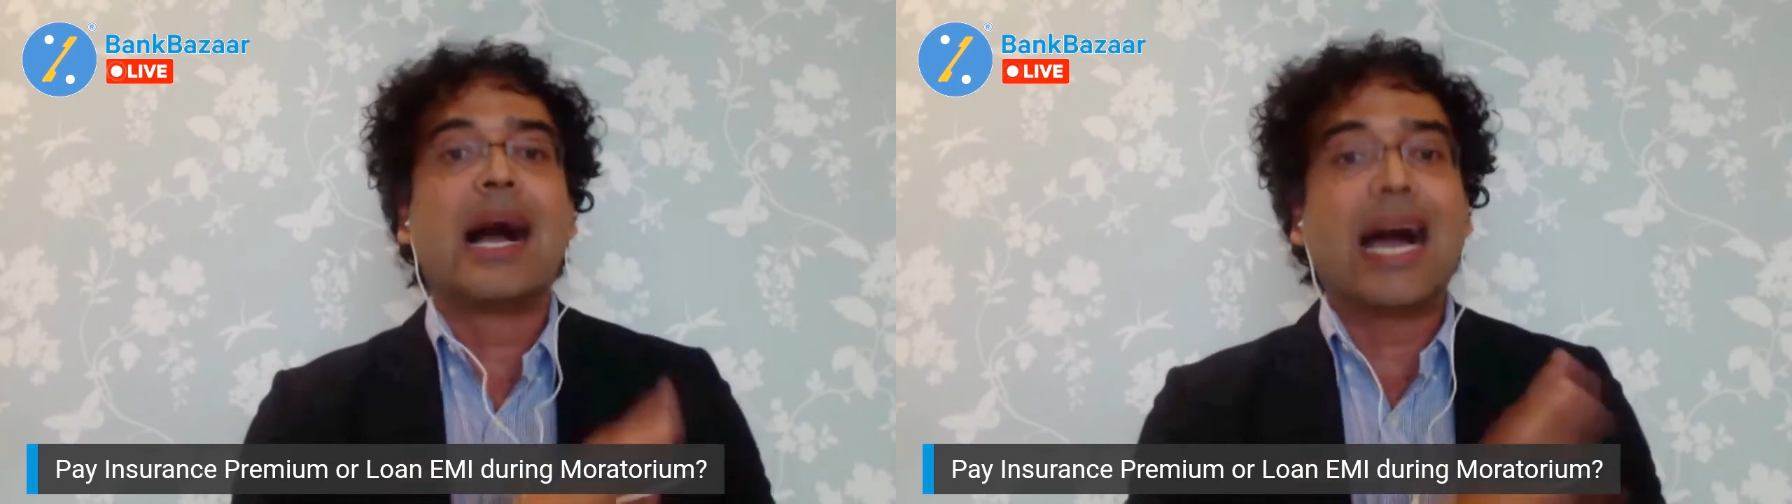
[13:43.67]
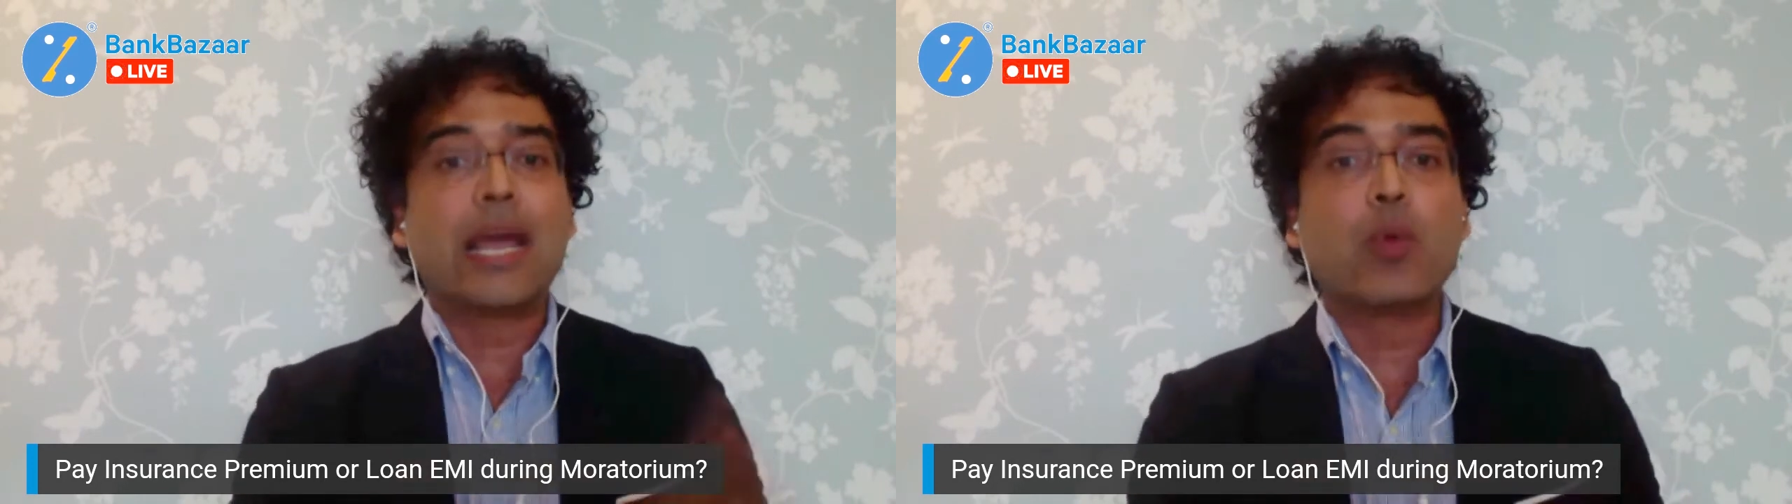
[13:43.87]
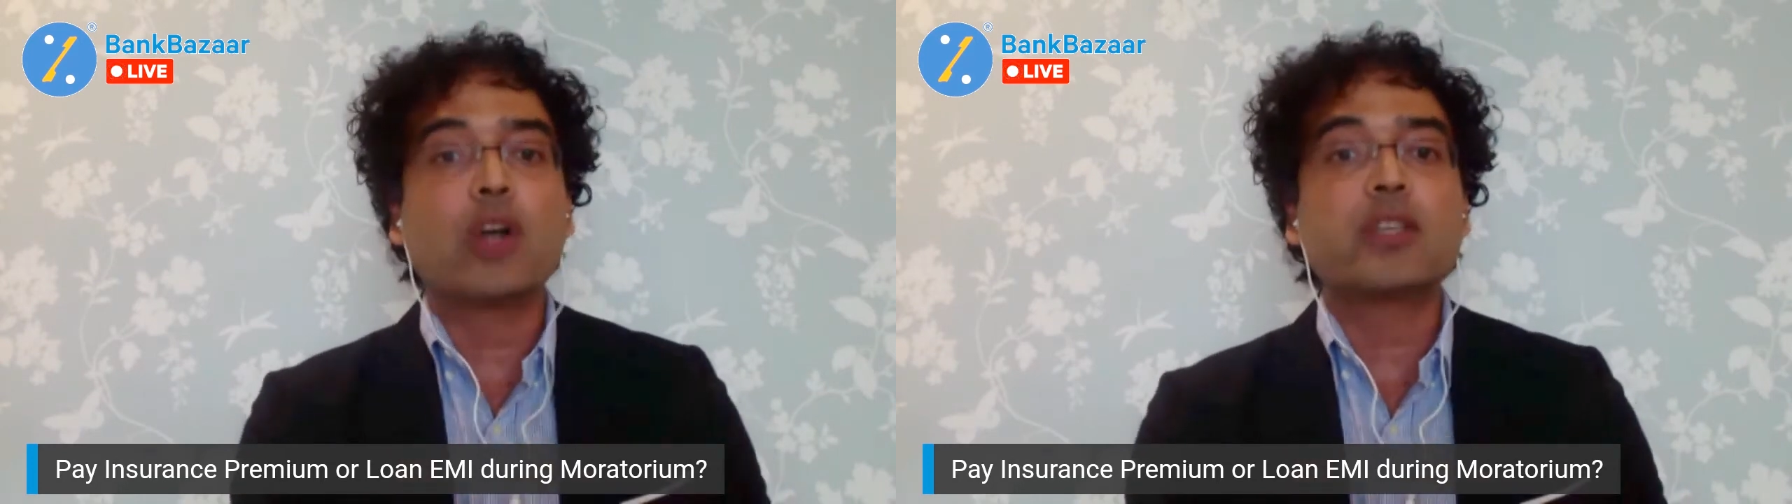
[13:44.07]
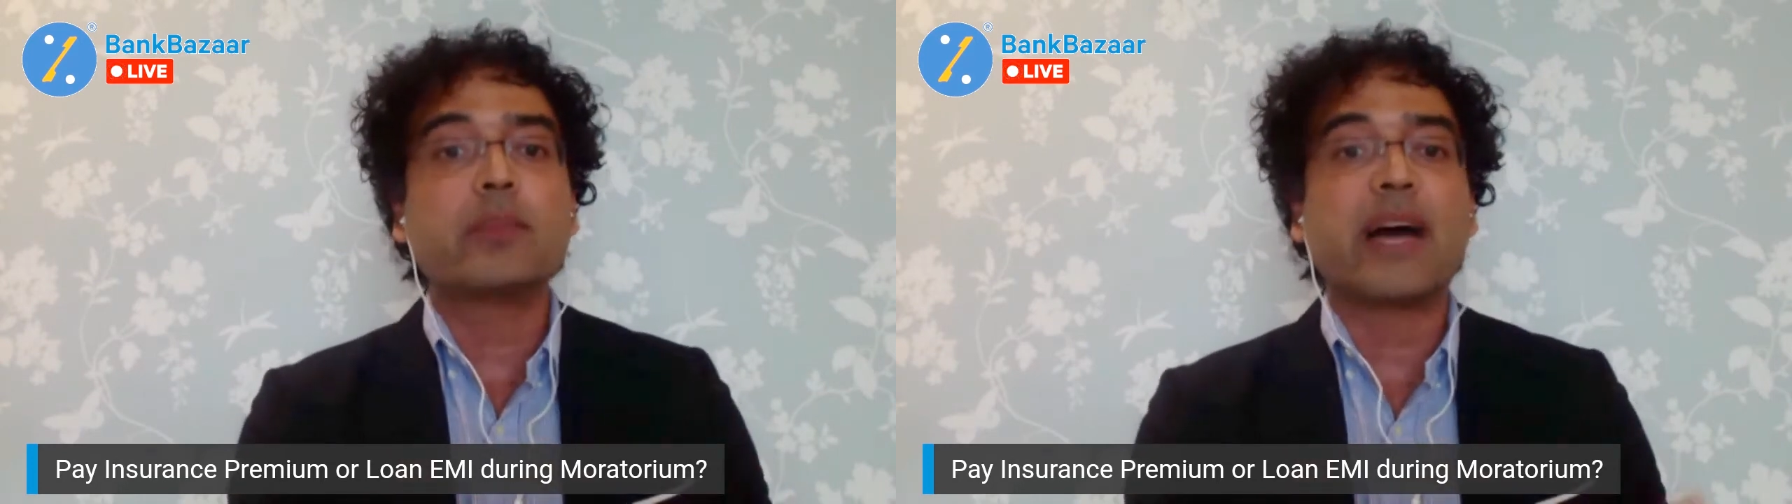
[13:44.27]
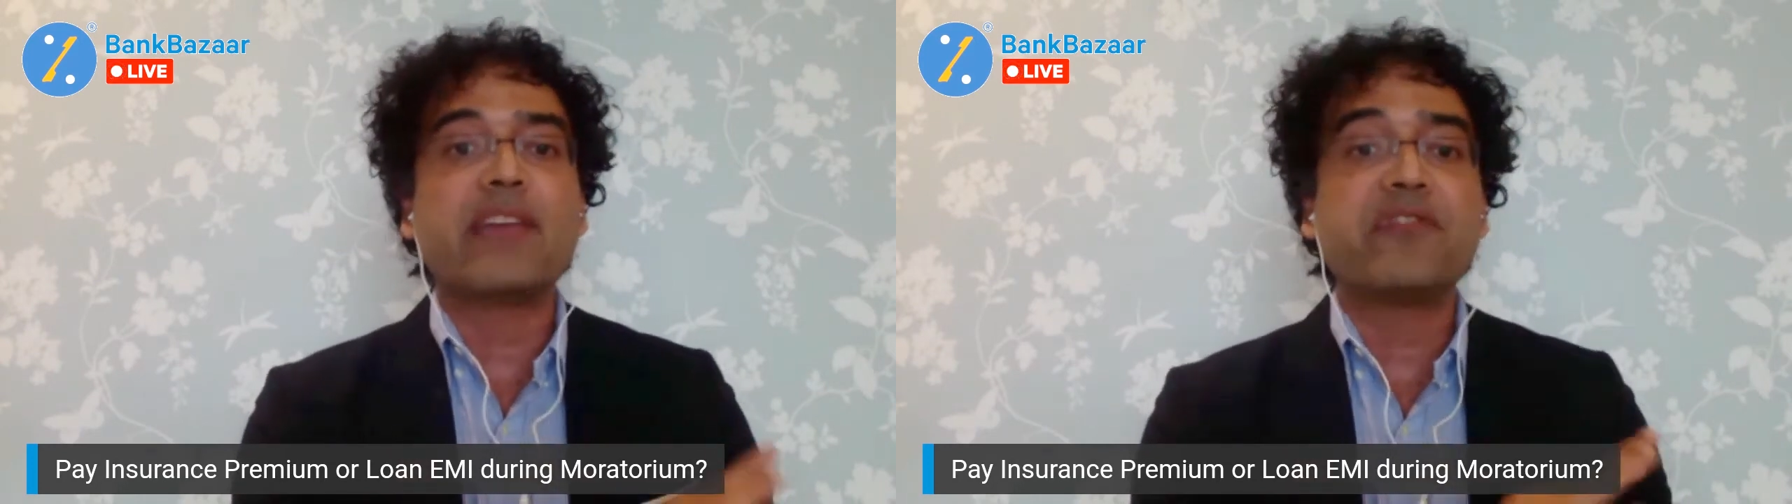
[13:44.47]
I want
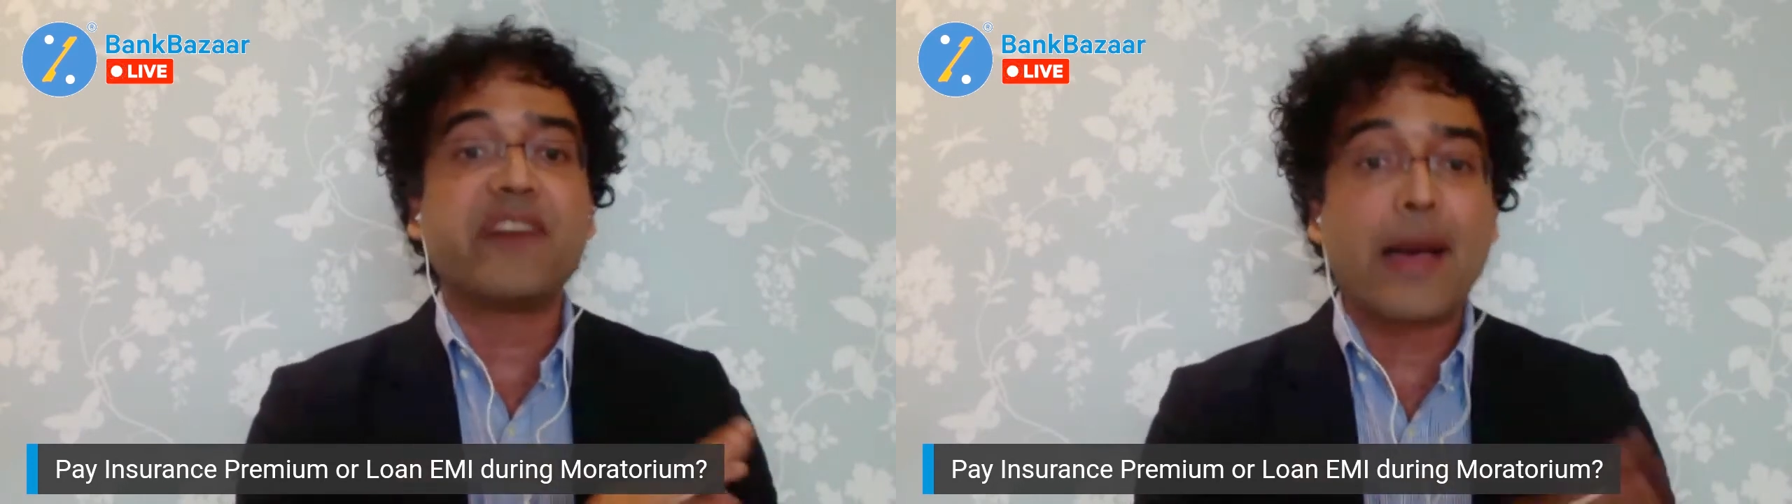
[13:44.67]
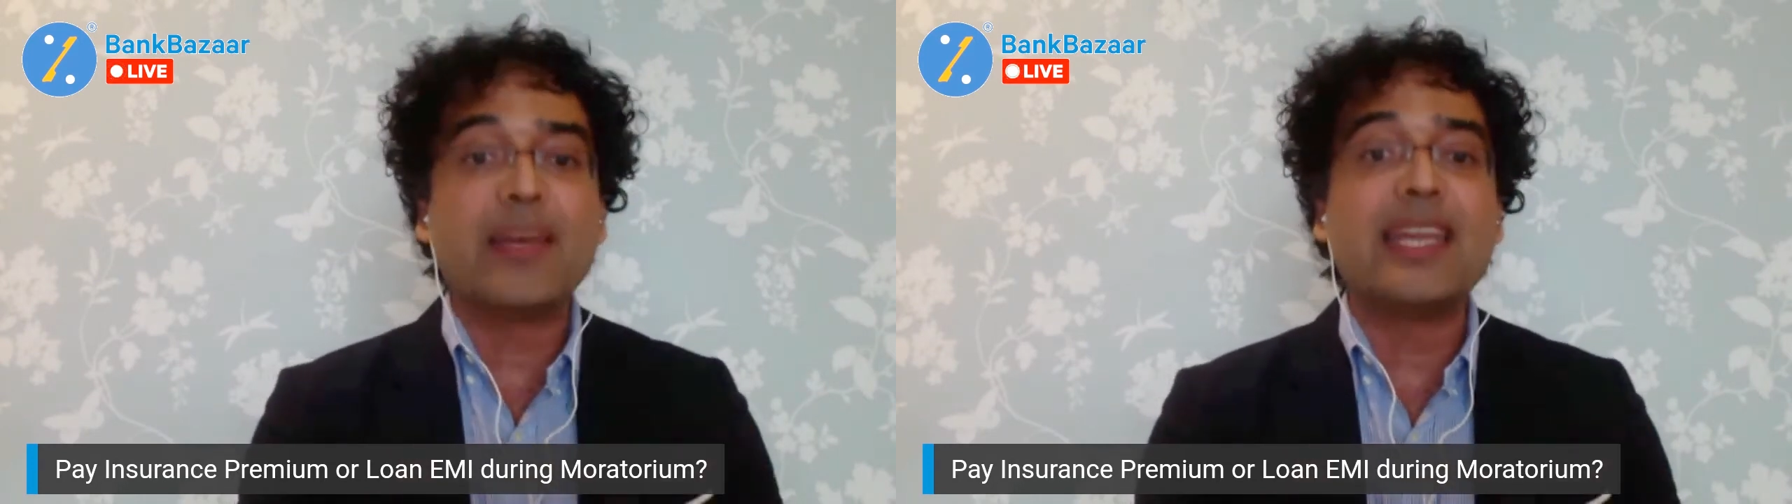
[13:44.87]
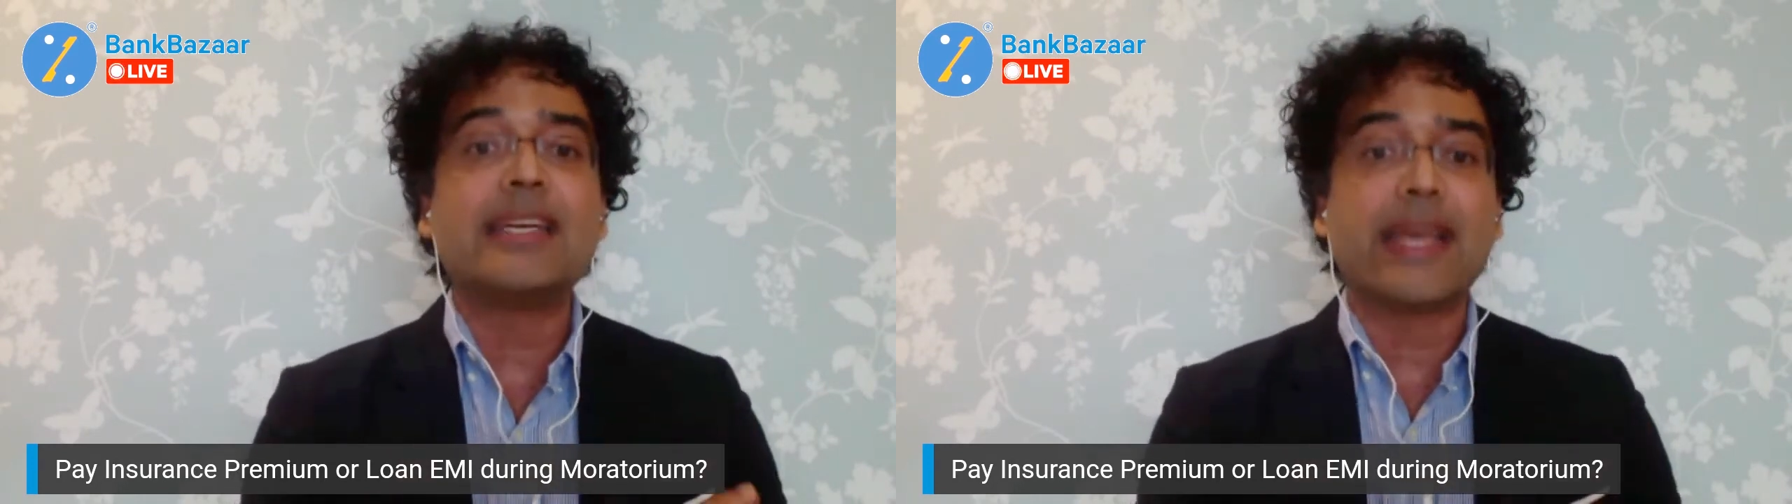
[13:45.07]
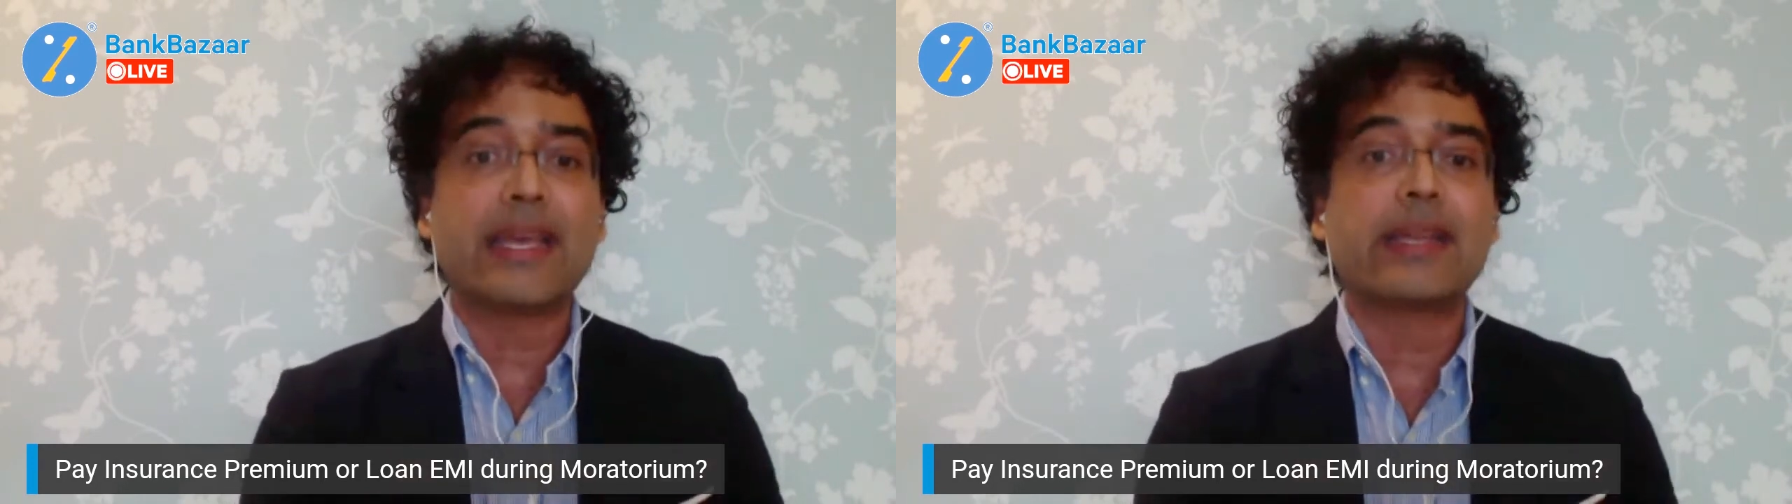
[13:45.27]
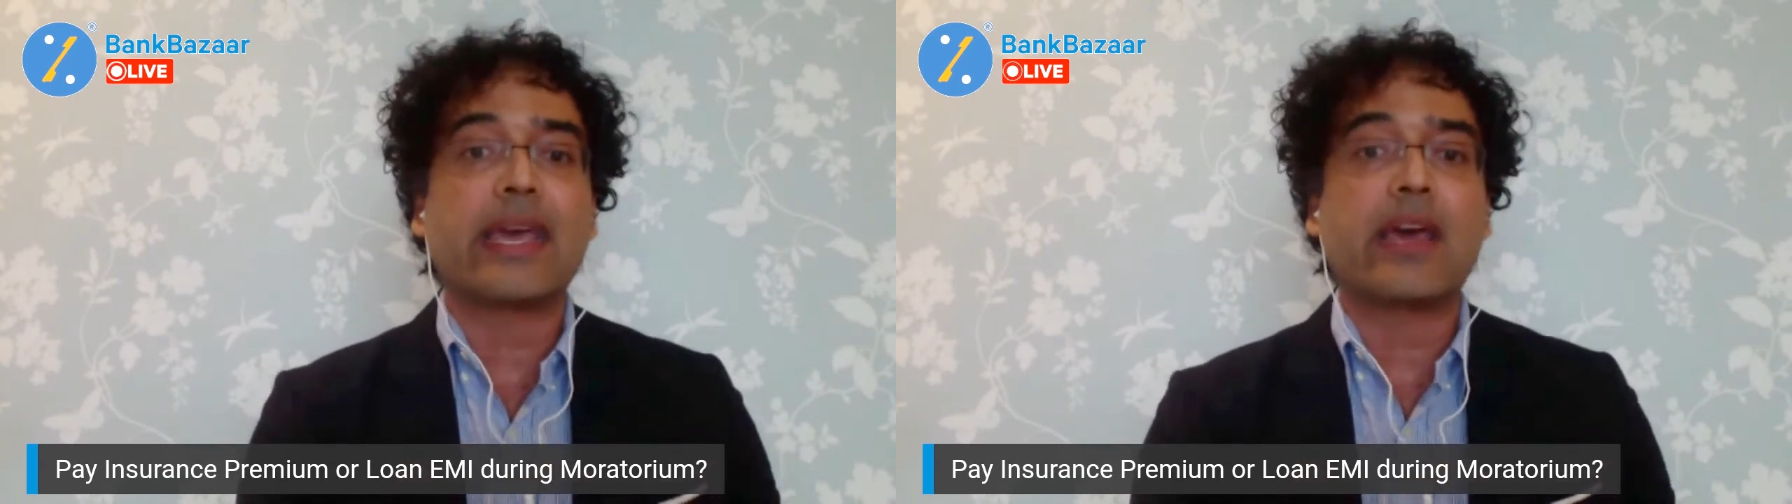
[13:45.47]
my family
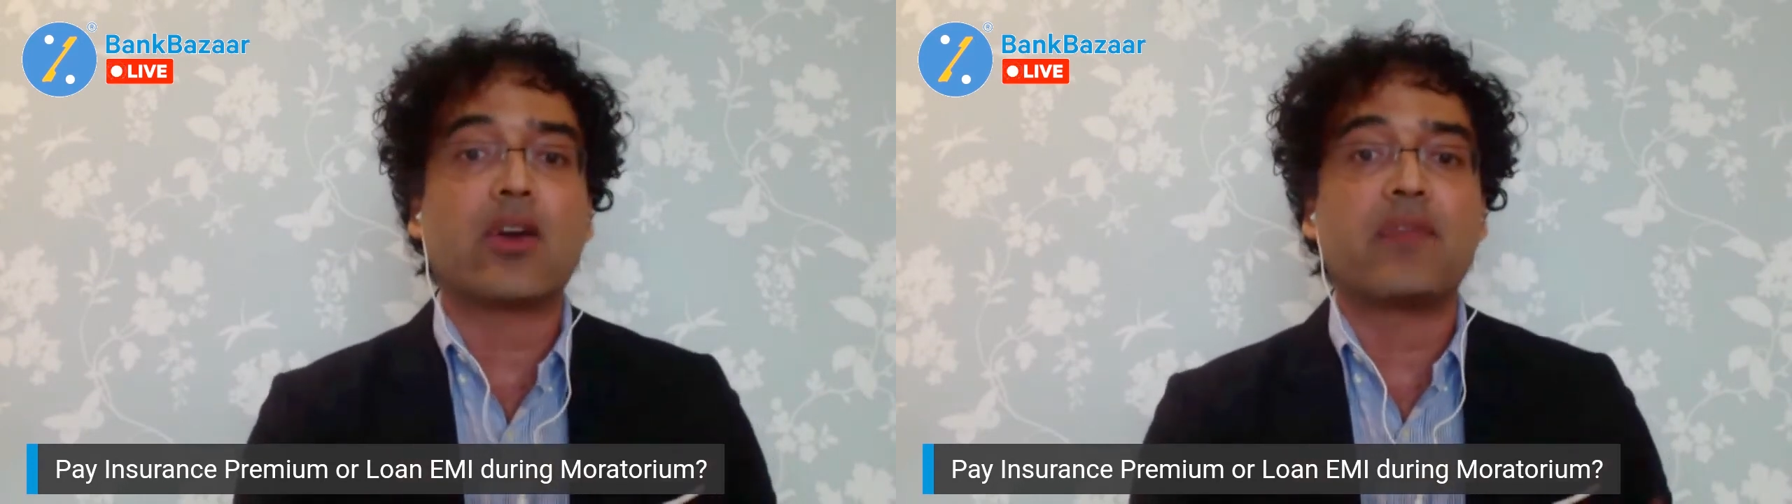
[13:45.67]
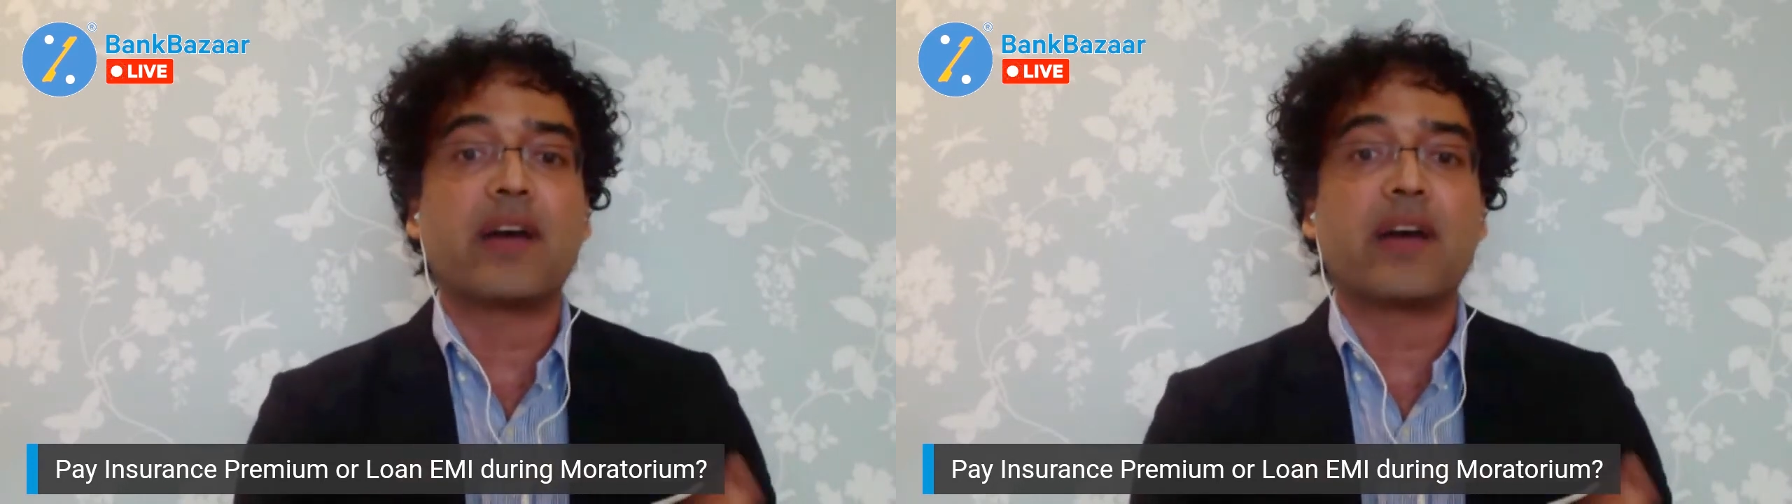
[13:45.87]
taken care of.